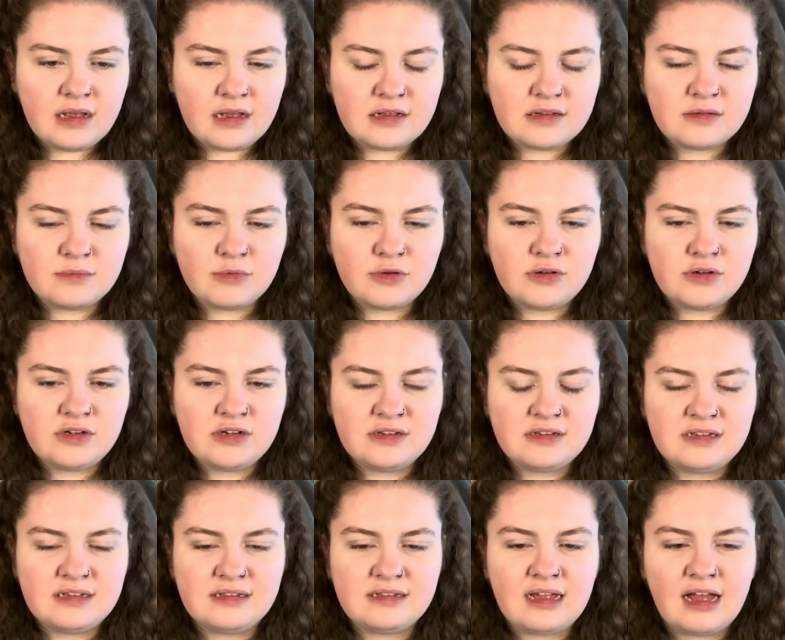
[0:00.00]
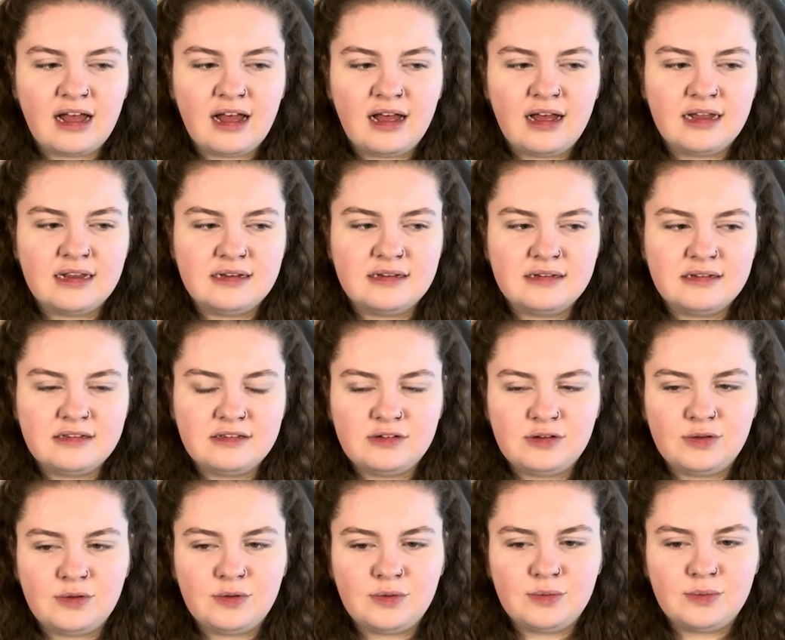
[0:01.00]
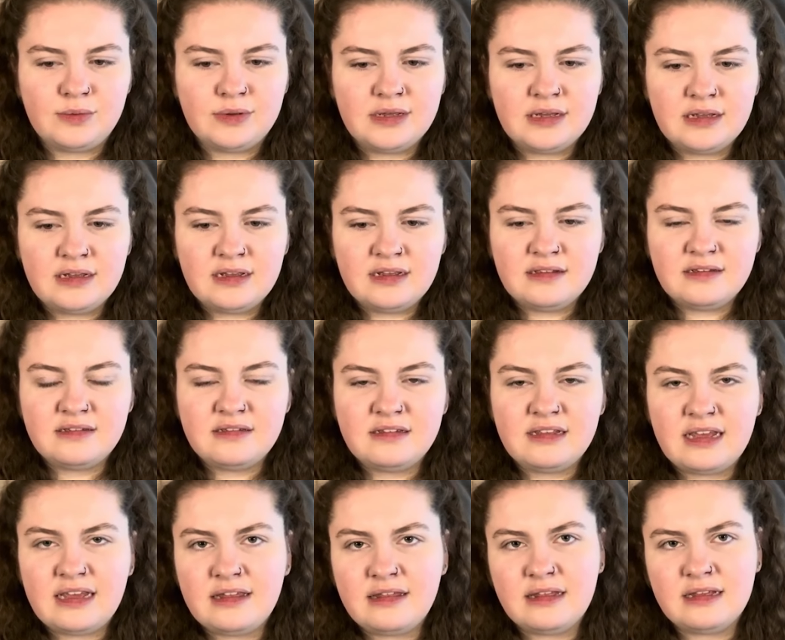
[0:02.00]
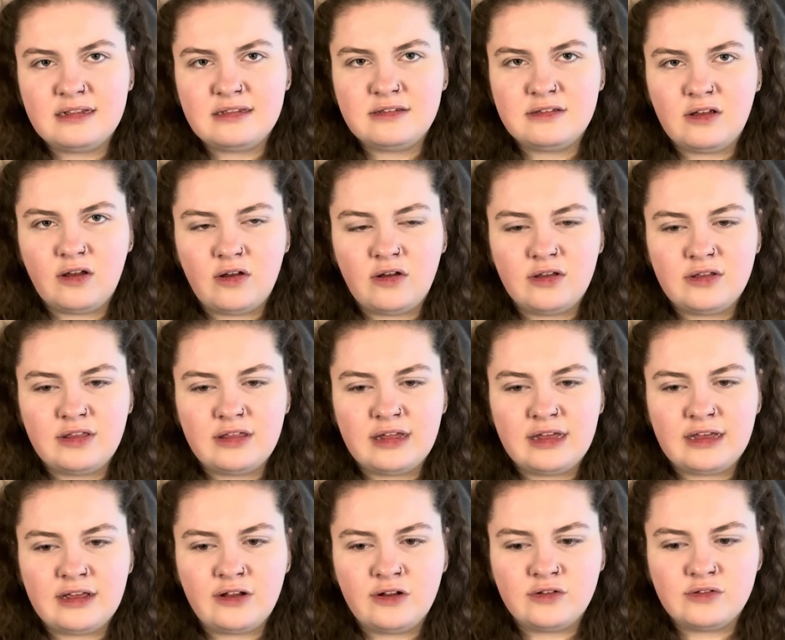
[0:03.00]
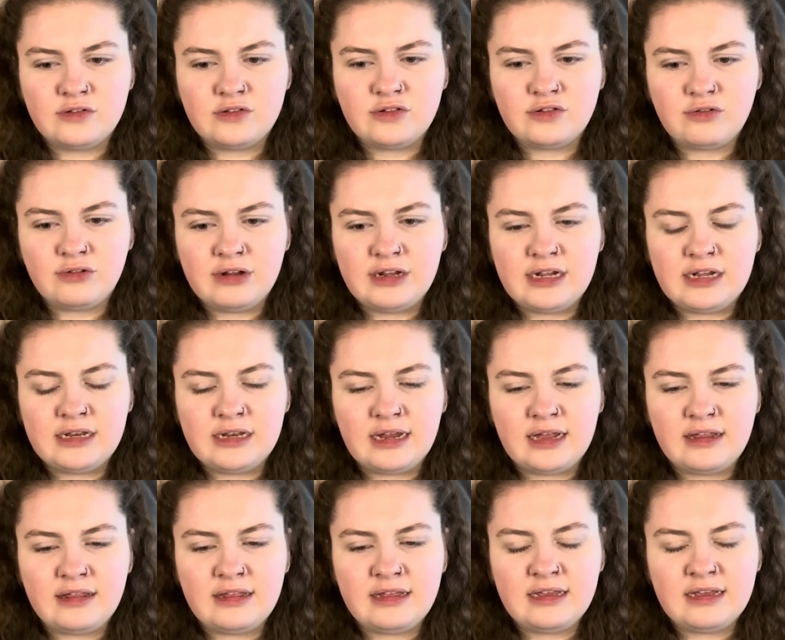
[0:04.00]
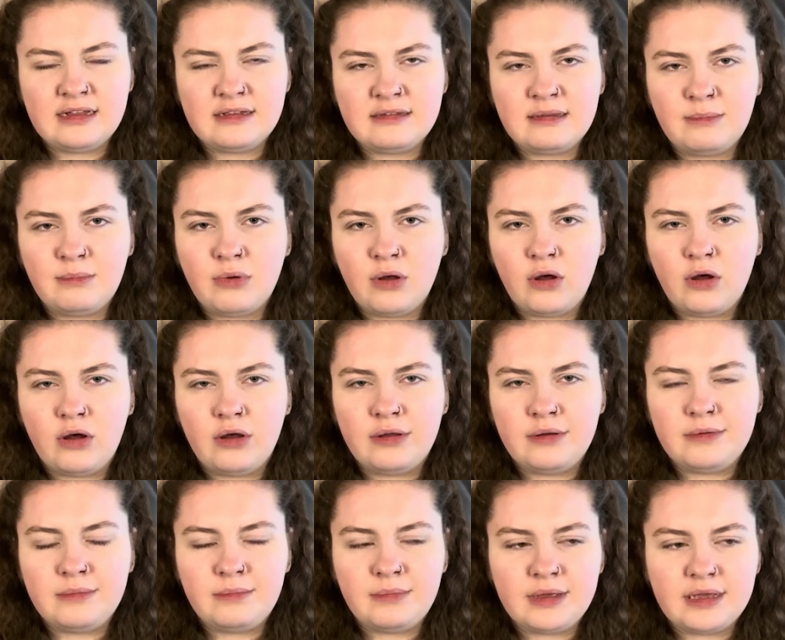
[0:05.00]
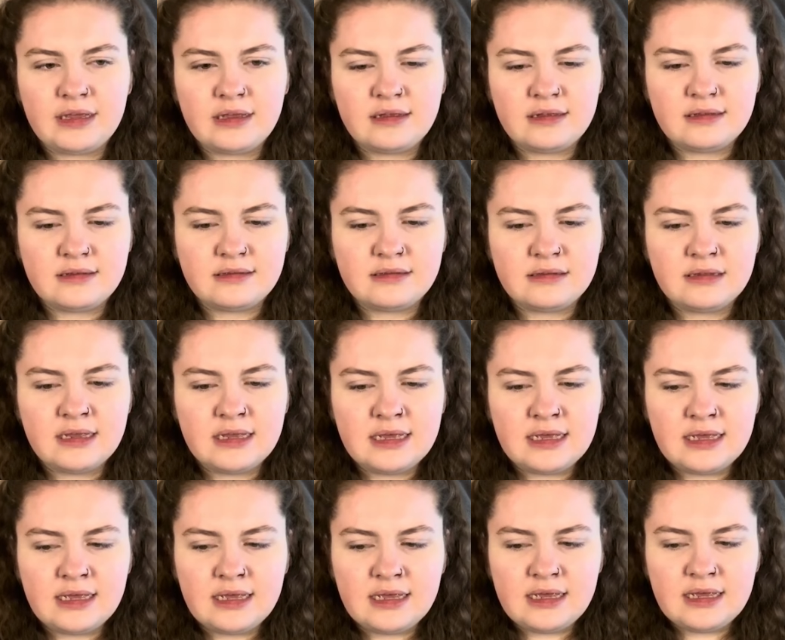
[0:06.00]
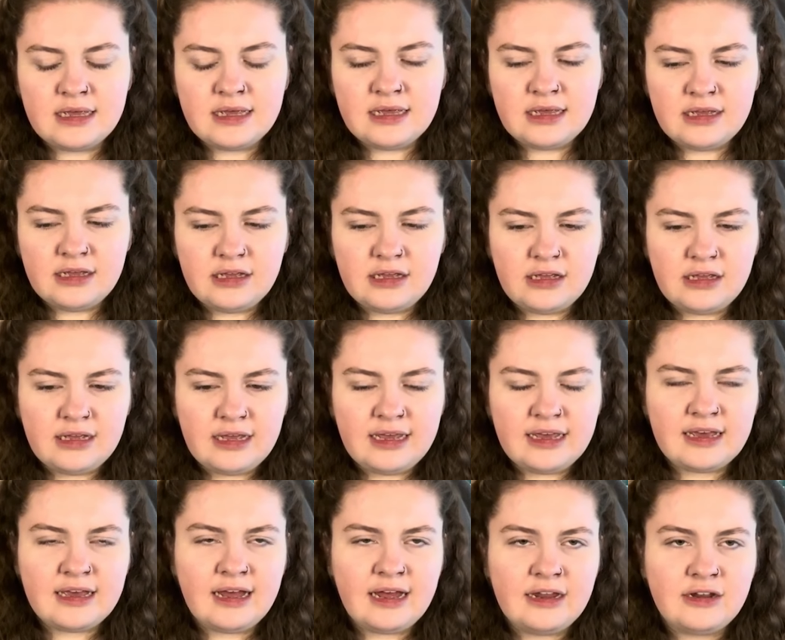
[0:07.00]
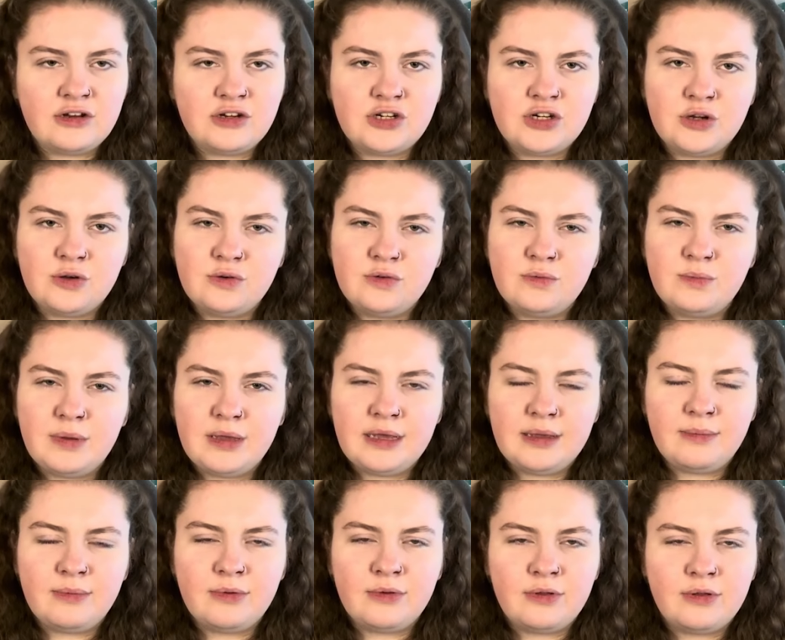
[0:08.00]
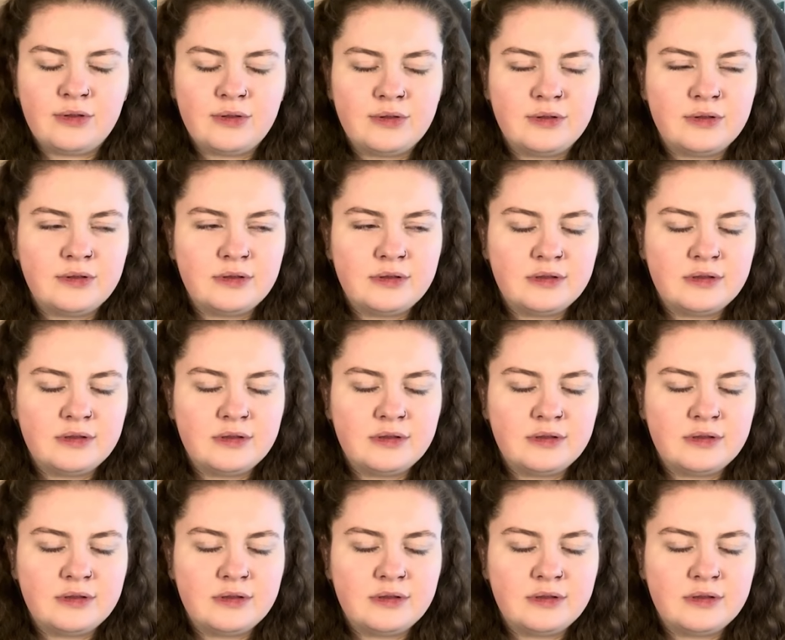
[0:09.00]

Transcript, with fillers: as much as it's hard to see this sort of thing on screen, I think it's important because it kind of shows people